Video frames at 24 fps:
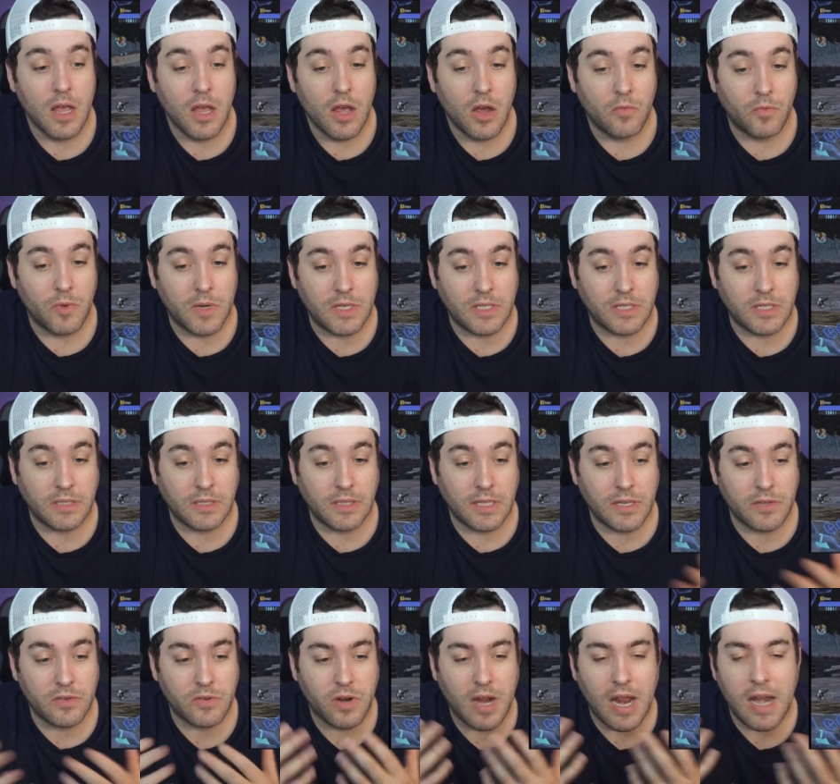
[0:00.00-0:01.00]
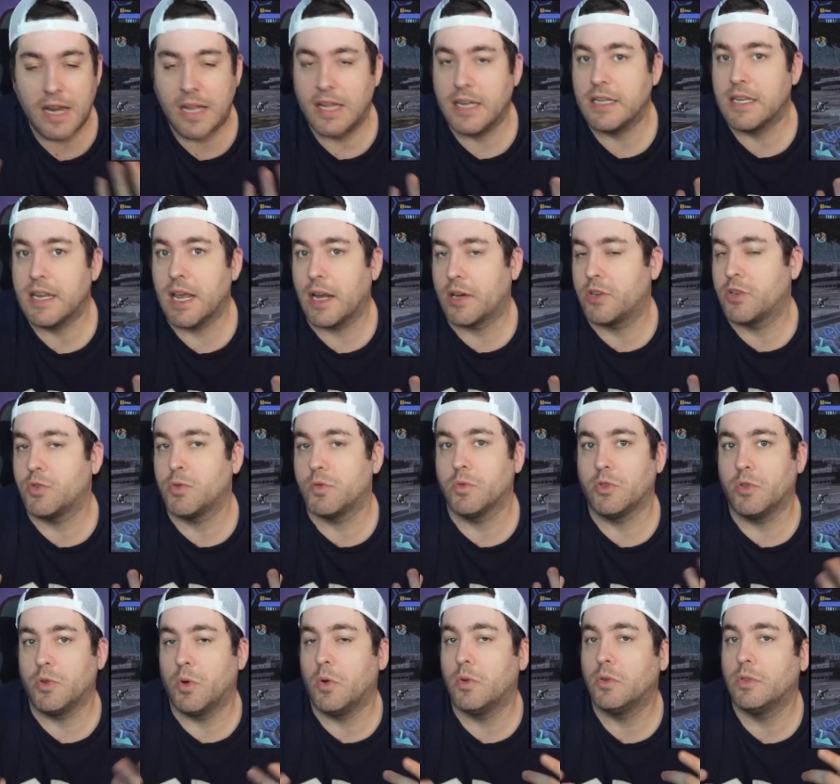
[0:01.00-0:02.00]
recently, is they're kind of
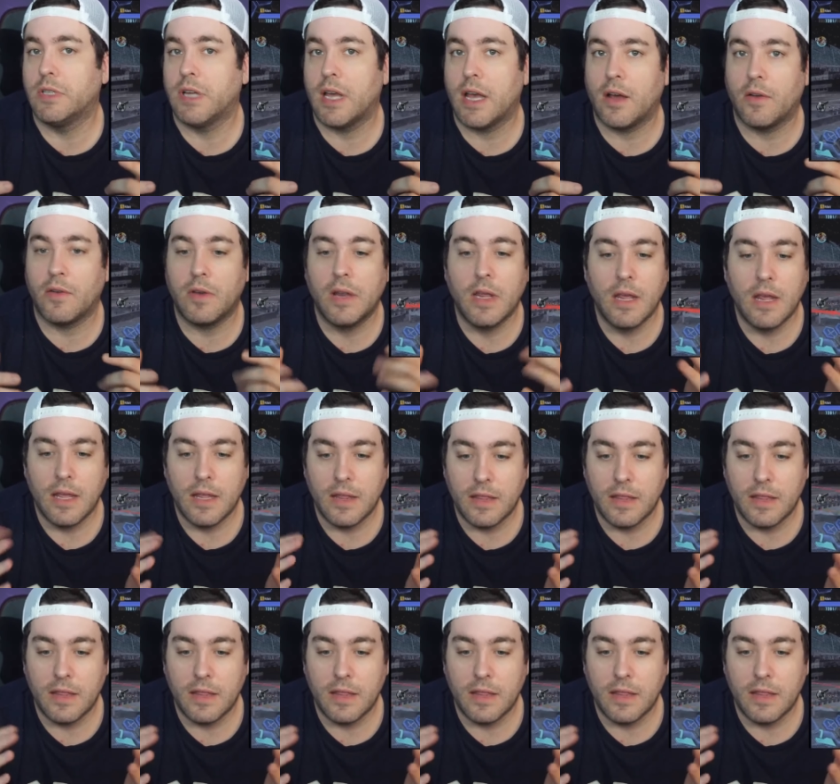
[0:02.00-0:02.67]
contextual. You hold down